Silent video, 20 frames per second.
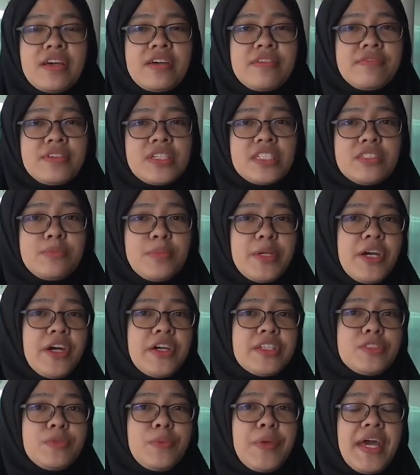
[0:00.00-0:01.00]
First,
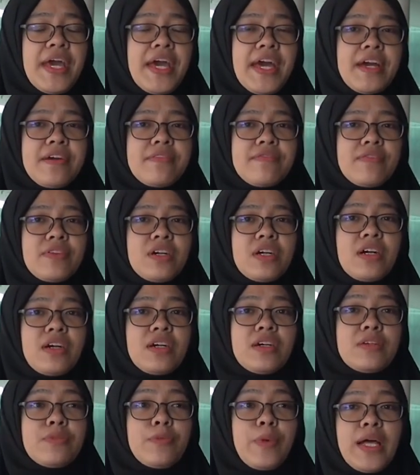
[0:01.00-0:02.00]
because we have
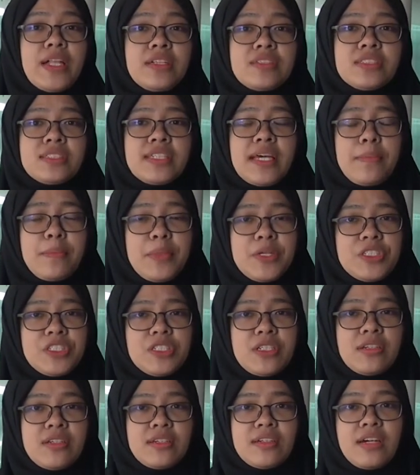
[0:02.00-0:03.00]
a
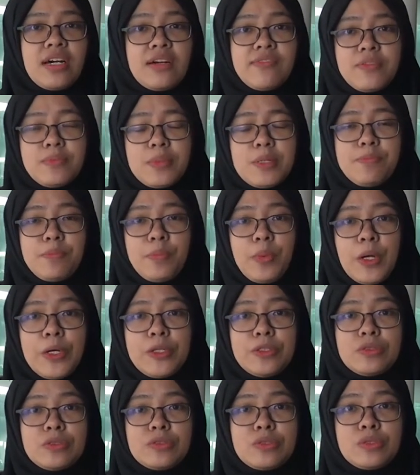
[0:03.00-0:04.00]
well-established government
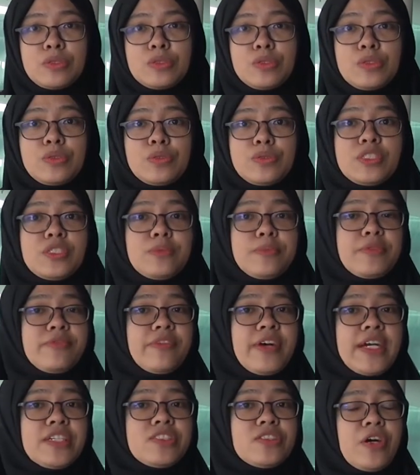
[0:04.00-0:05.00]
board to
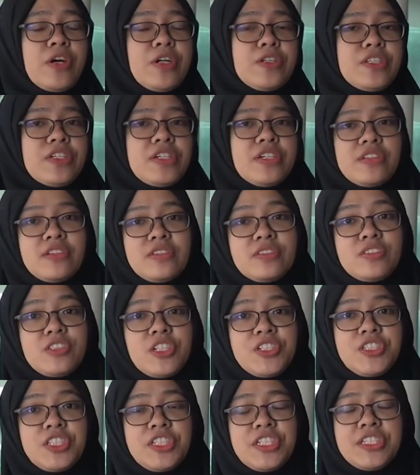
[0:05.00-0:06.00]
supervise all the
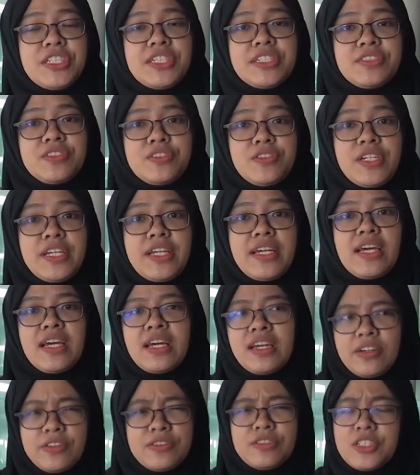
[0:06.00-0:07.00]
construction industry,
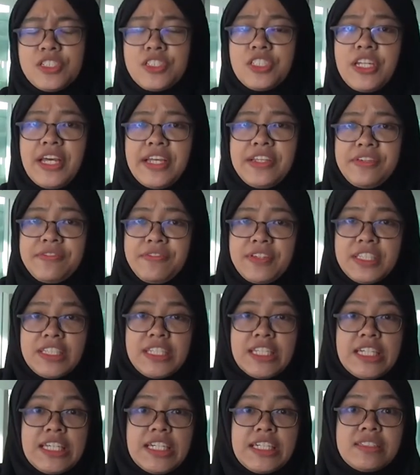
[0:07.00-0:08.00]
construction
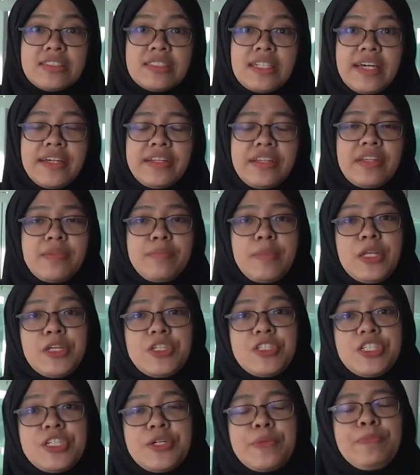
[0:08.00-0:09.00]
activity inside
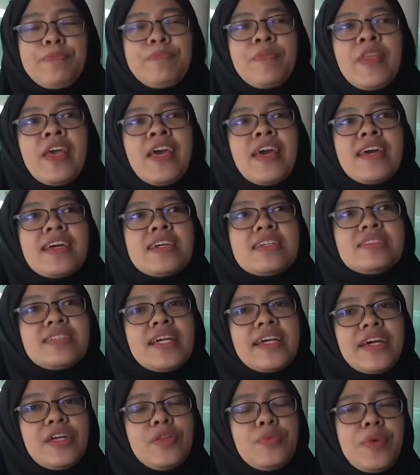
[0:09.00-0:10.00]
Malaysia.
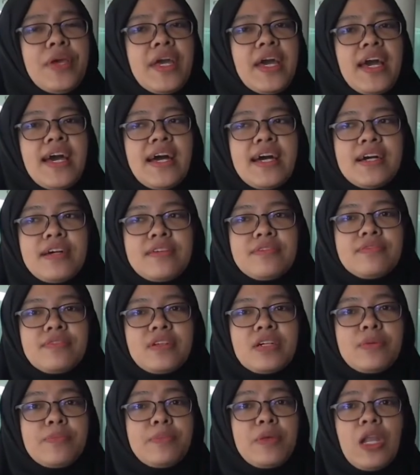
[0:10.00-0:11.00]
Second, we have
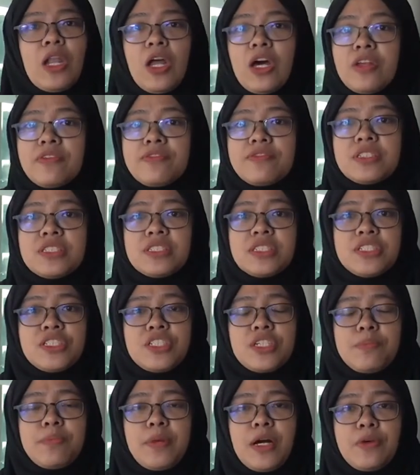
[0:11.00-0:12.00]
a lot of research
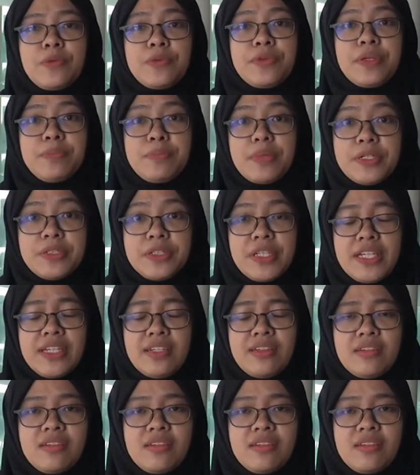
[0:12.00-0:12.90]
about green building.